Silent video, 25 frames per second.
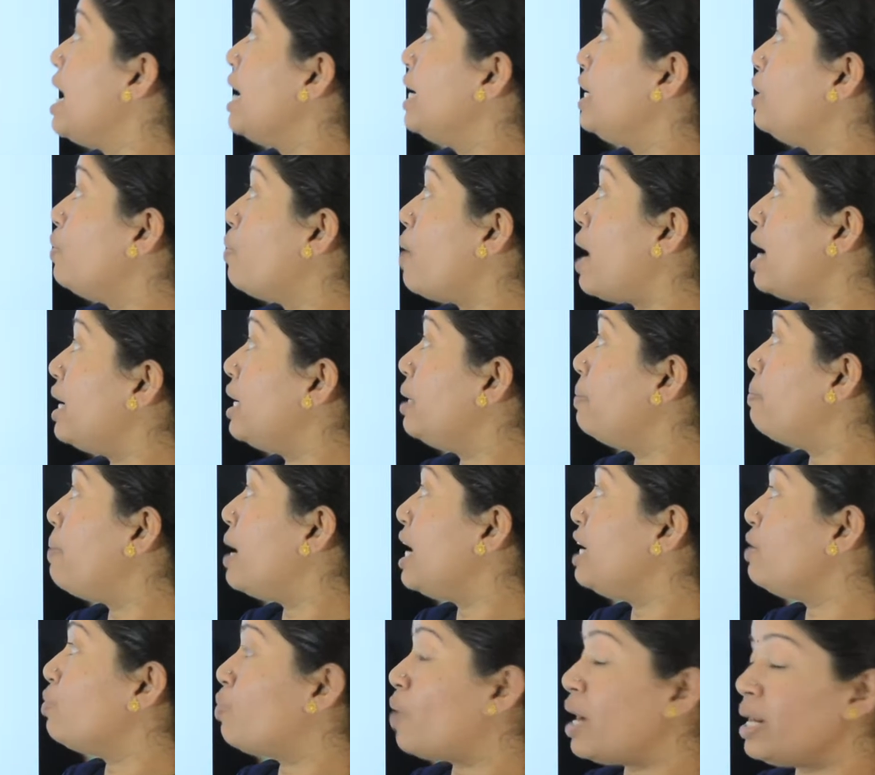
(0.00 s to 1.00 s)
divided
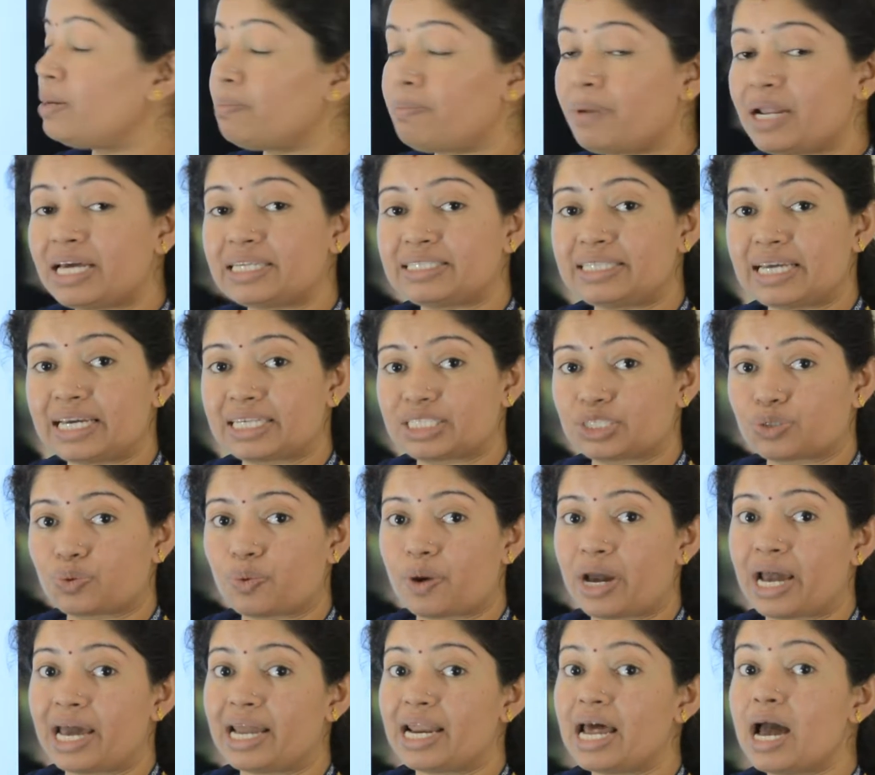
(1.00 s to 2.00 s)
by 1 plus x
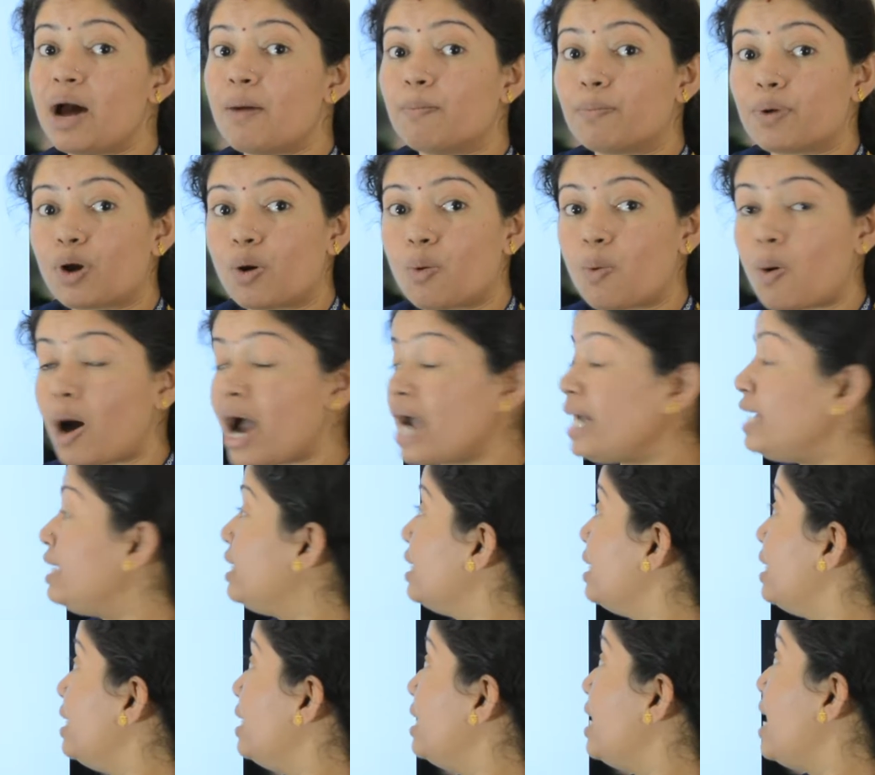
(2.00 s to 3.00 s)
square,
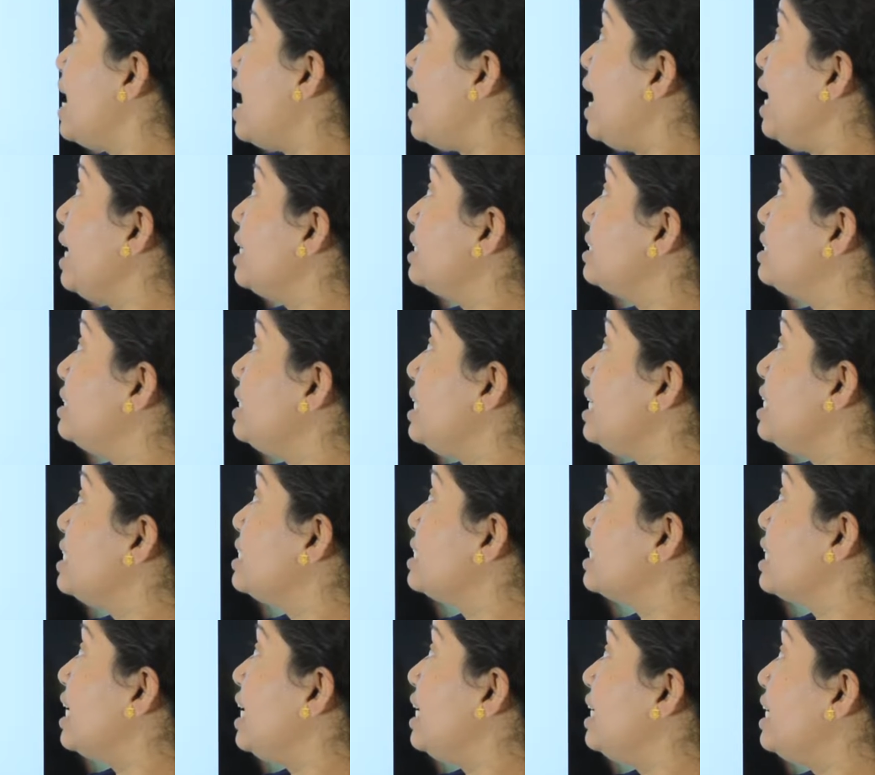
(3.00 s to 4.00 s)
provided x is
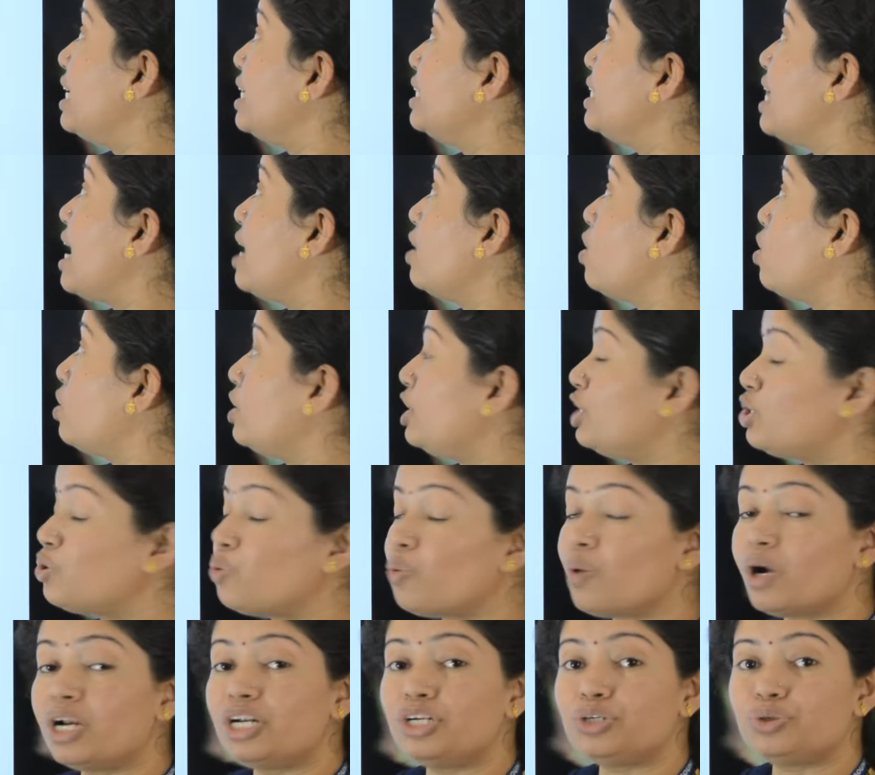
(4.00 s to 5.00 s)
greater than or
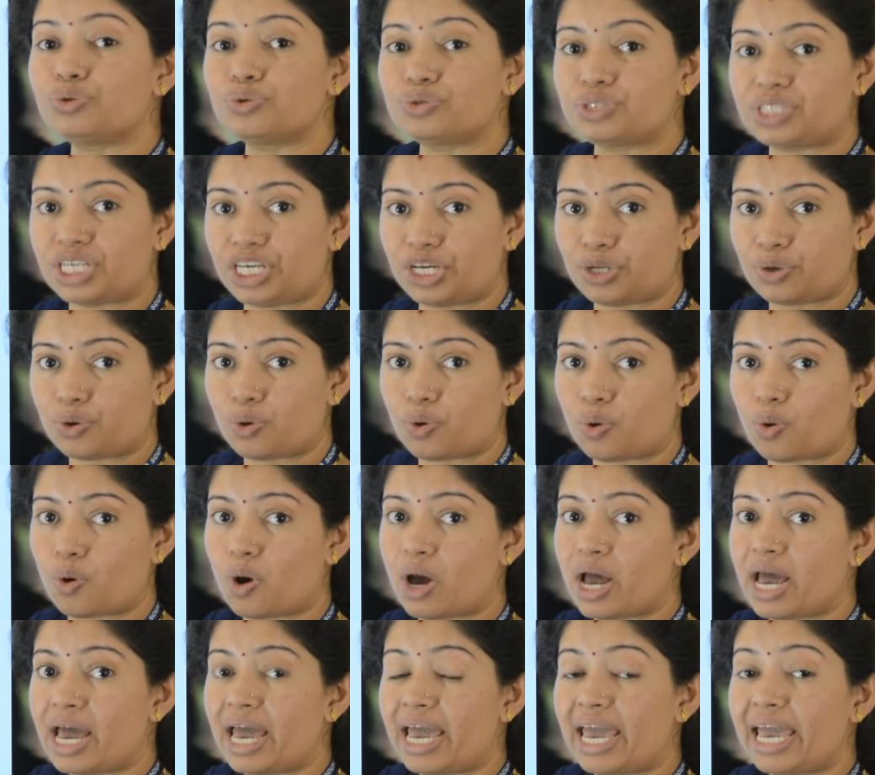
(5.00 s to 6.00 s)
equal to 0.
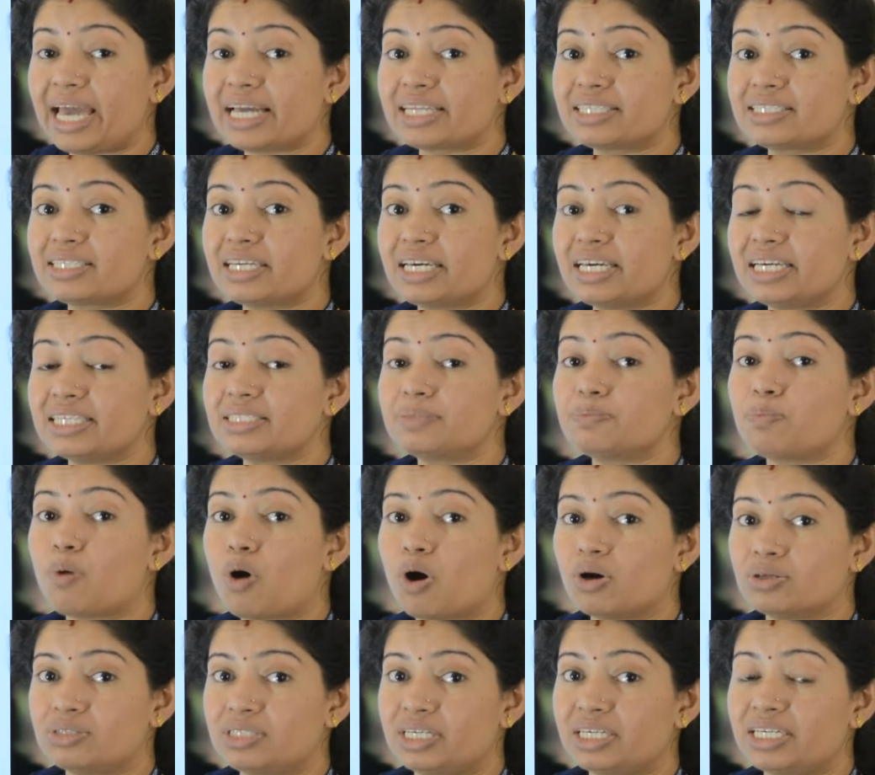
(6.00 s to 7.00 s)
X is
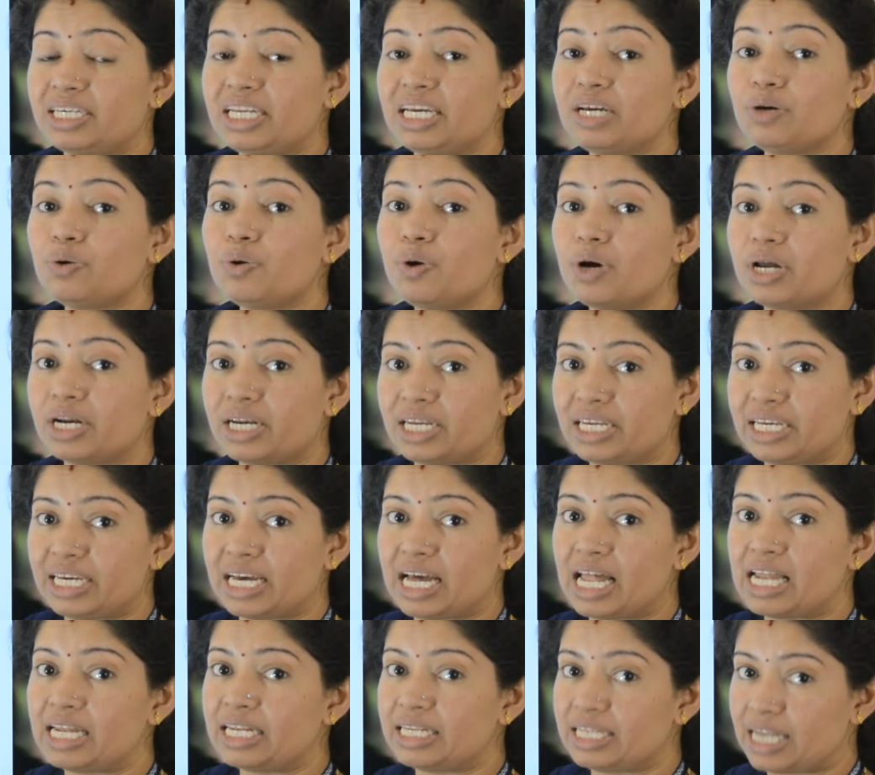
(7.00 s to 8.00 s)
positive
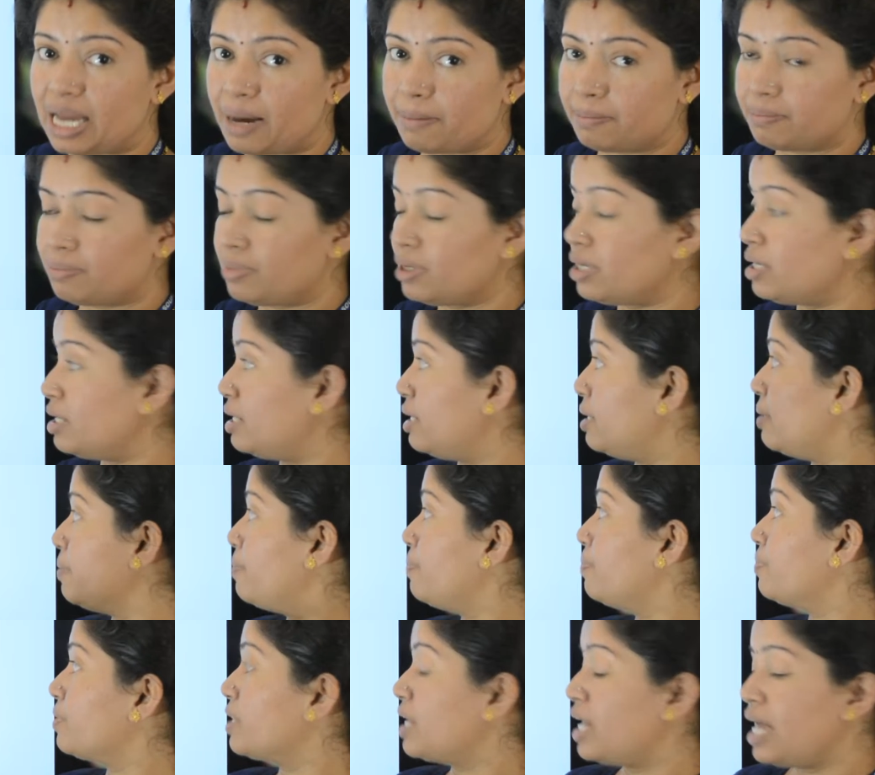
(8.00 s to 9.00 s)
real number.
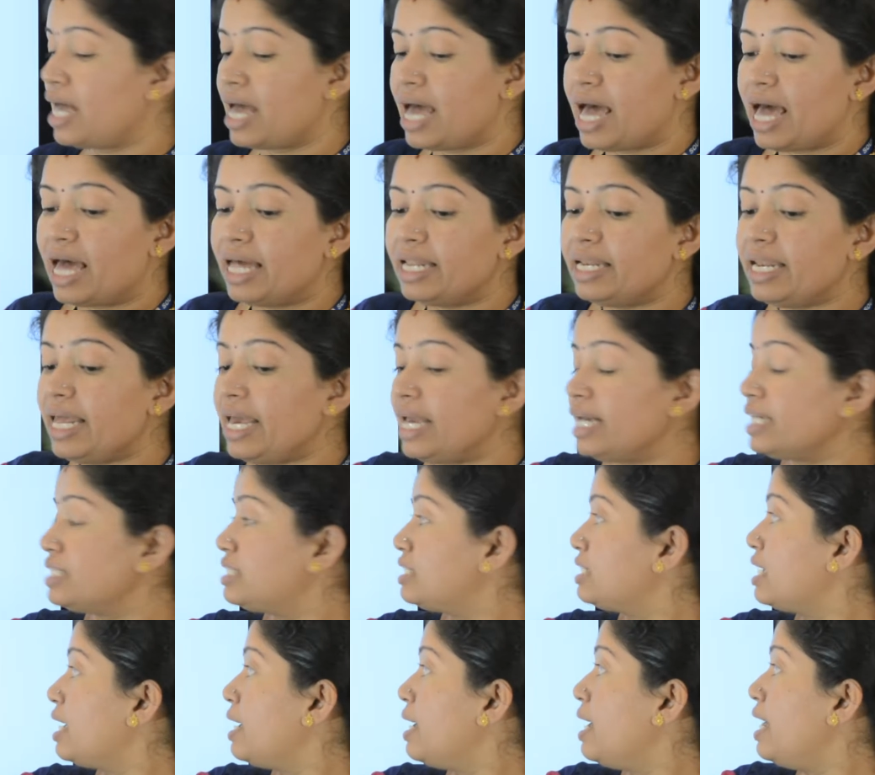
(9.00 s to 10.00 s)
Next,
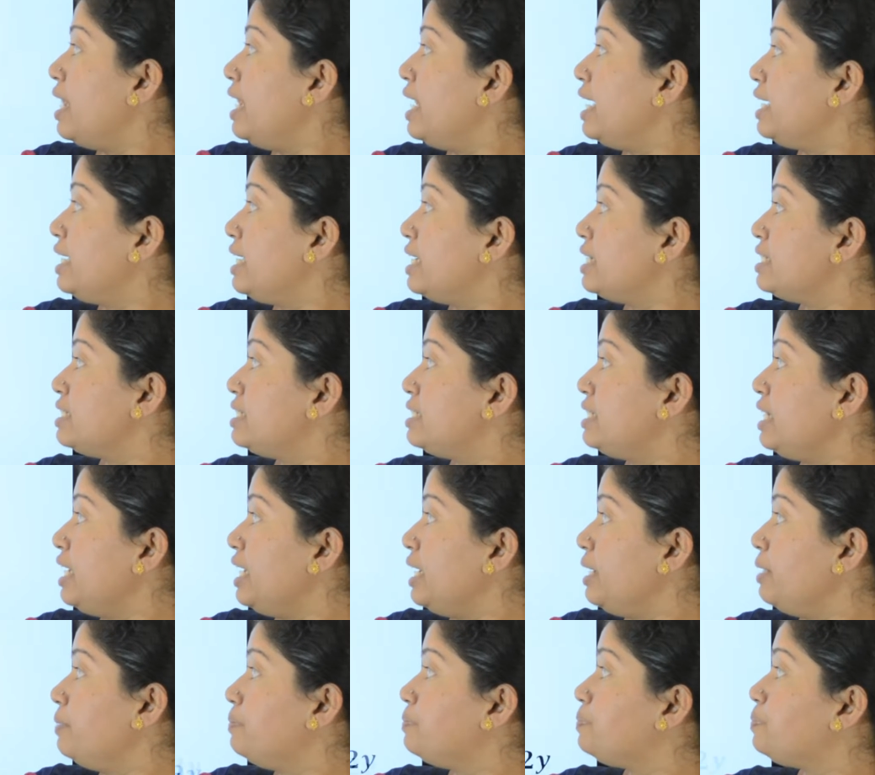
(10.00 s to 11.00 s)
let us
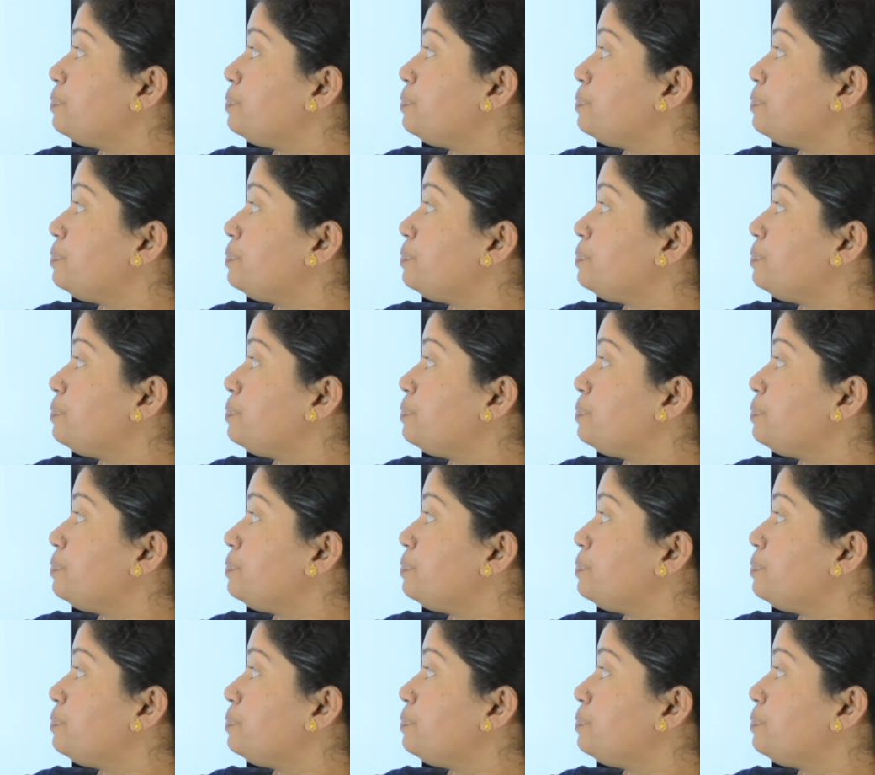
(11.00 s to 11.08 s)
see